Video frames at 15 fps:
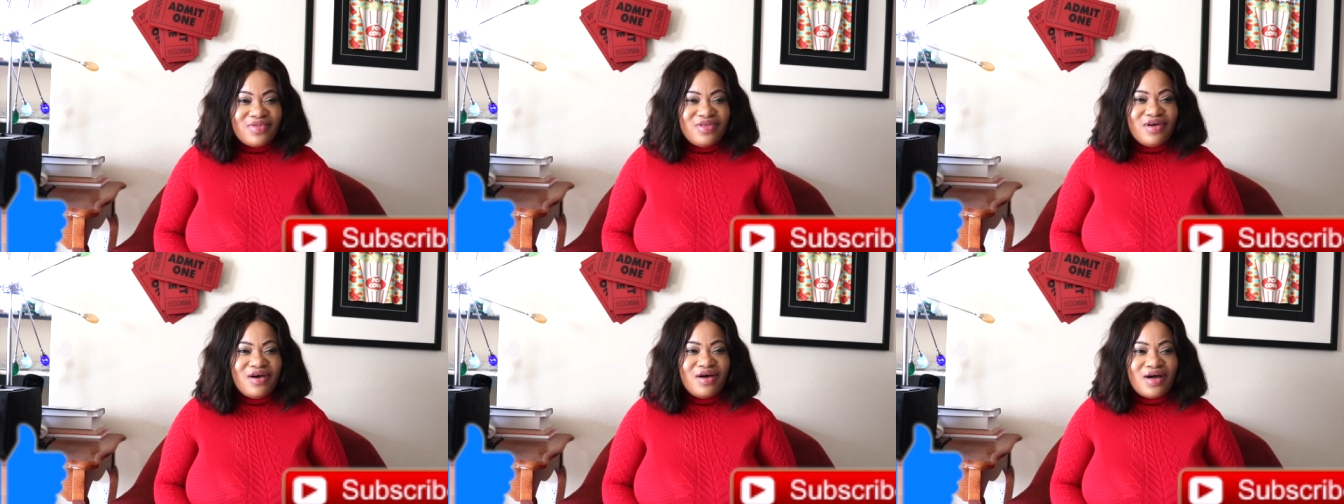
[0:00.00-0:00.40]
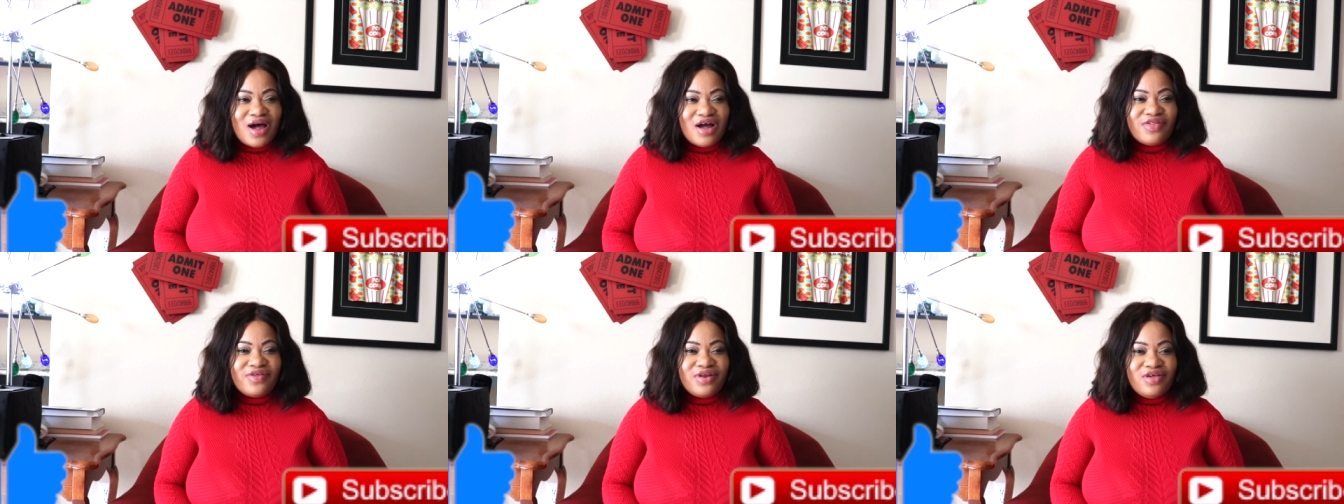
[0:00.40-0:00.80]
There are
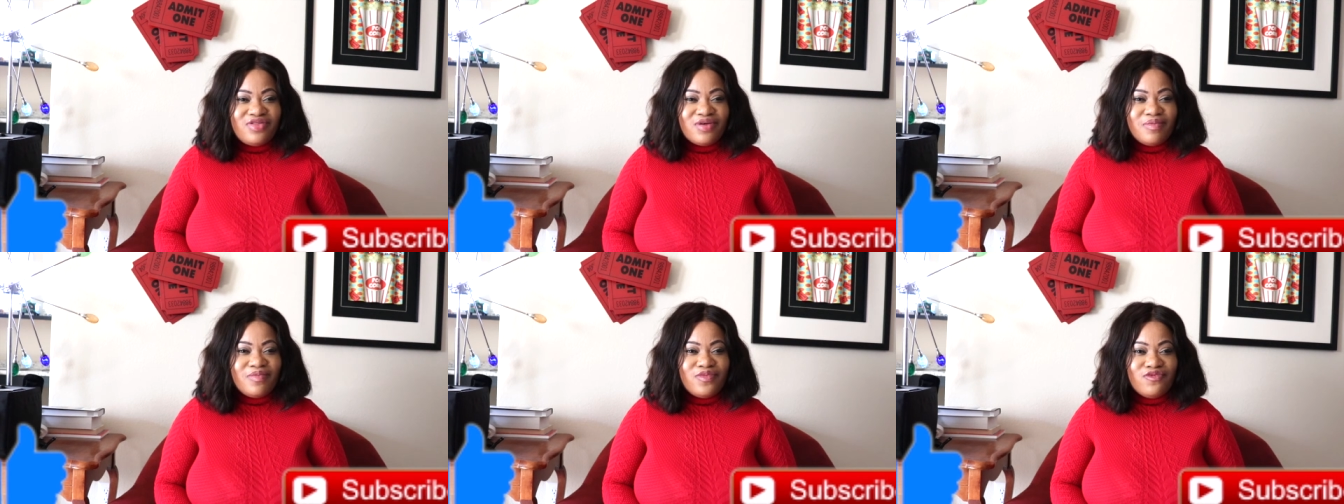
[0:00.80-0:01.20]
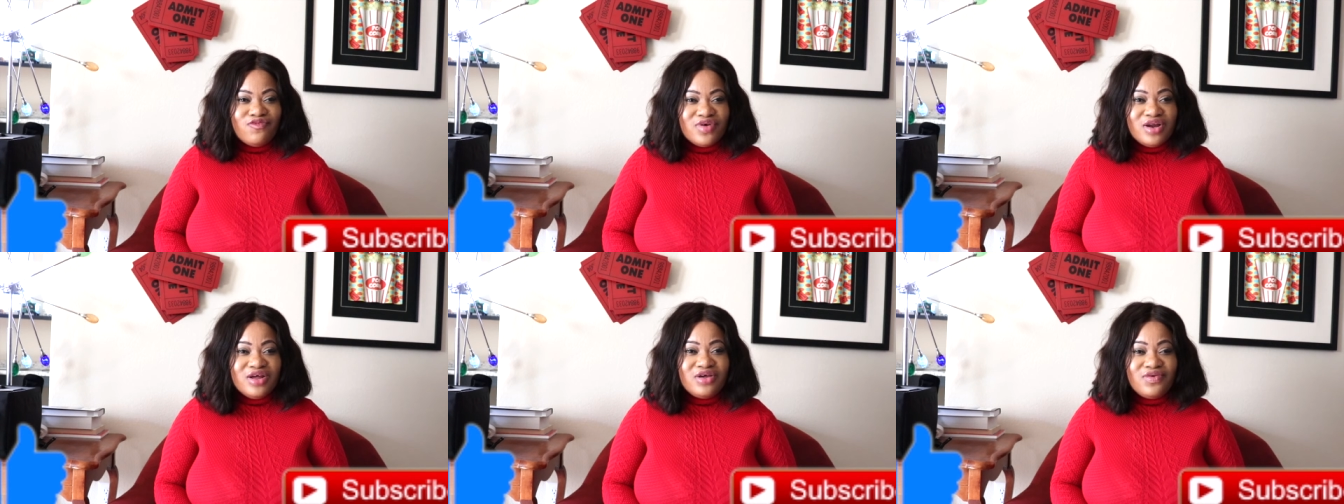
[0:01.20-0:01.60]
actually some
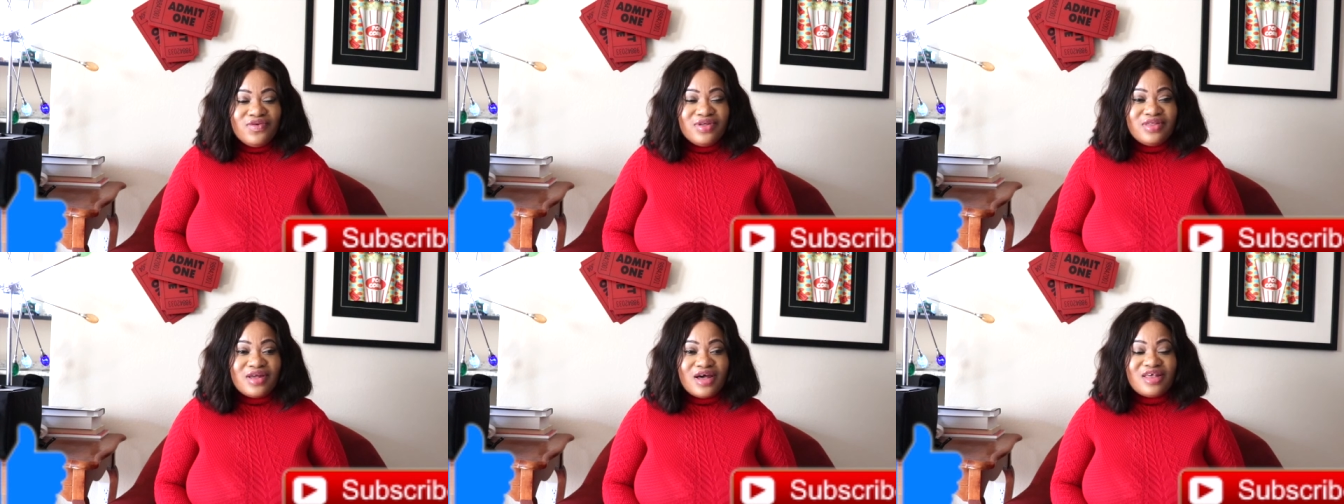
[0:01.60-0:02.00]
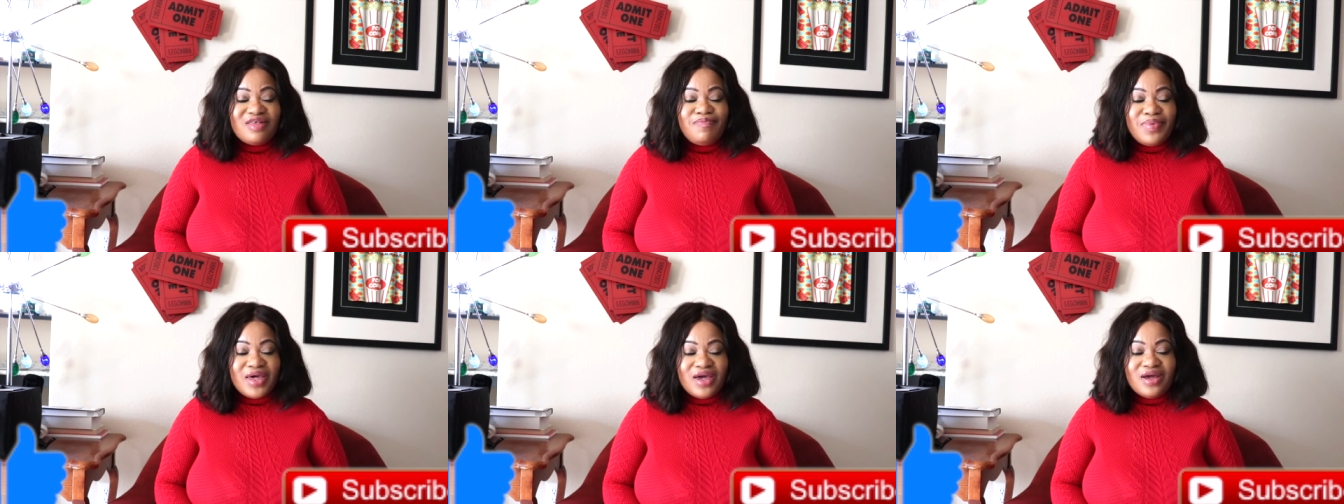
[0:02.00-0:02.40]
really good, nice
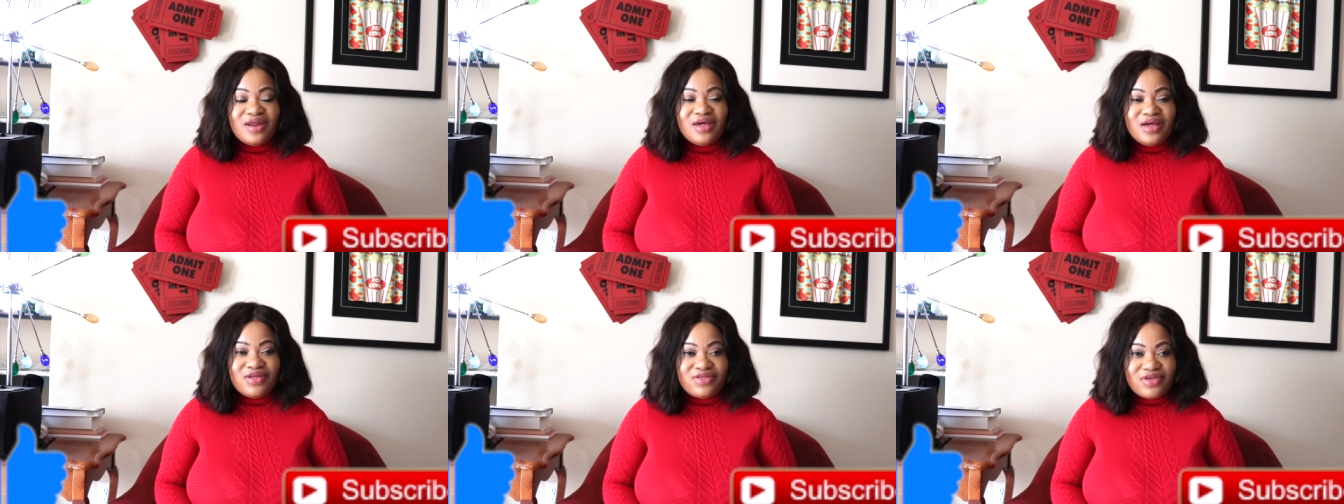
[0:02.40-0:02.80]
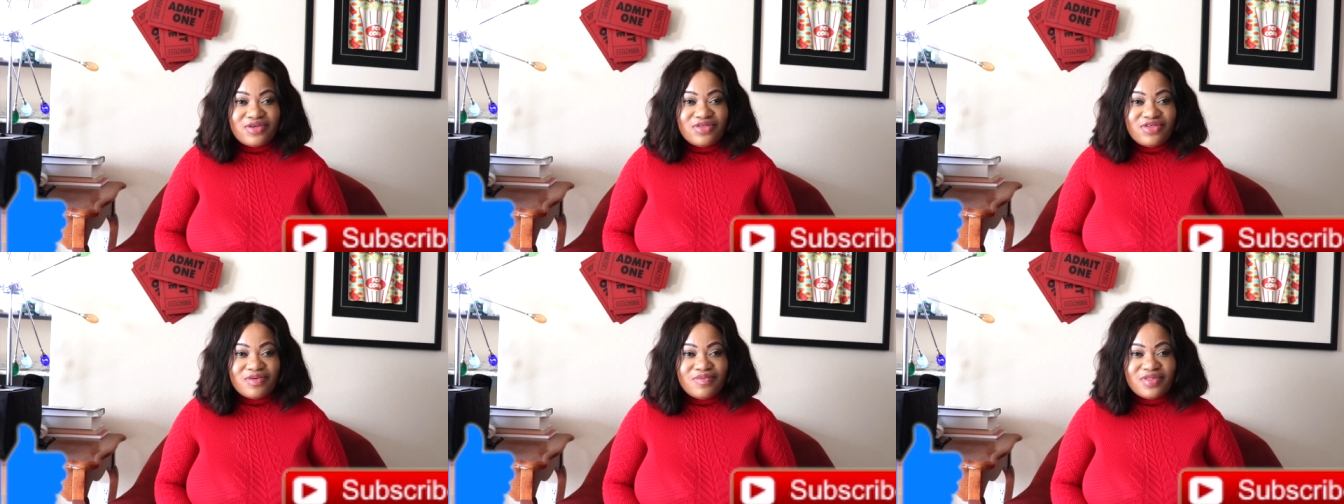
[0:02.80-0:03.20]
paid
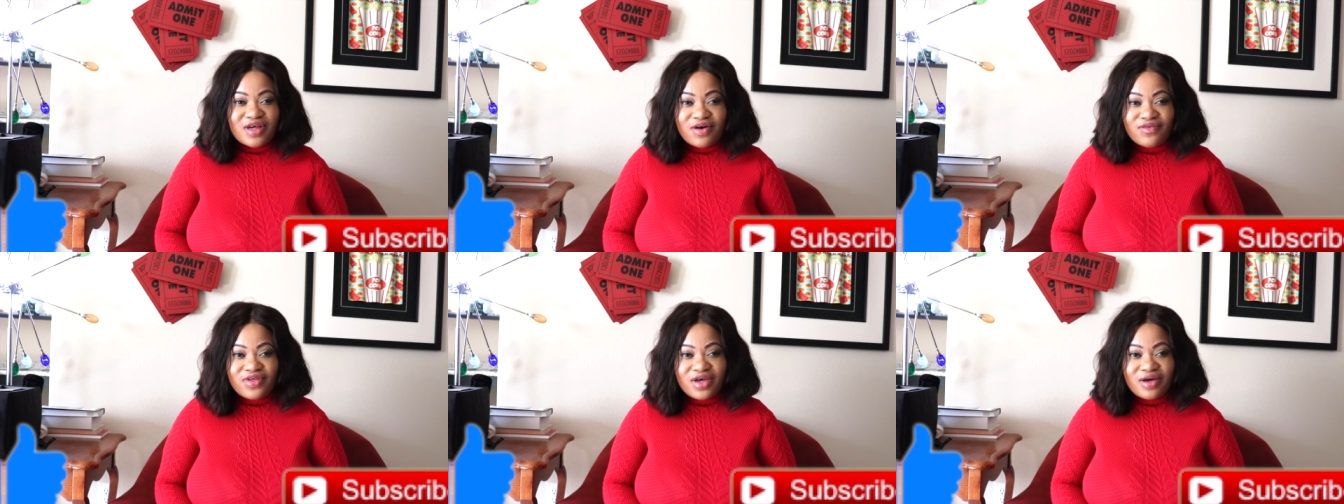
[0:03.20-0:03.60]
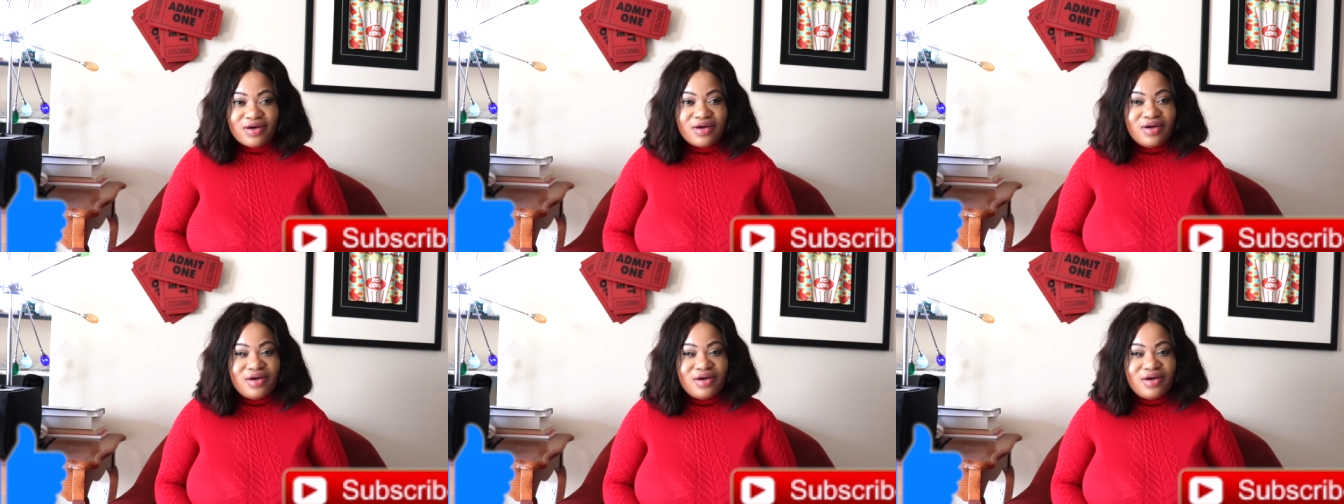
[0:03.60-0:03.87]
internships out there.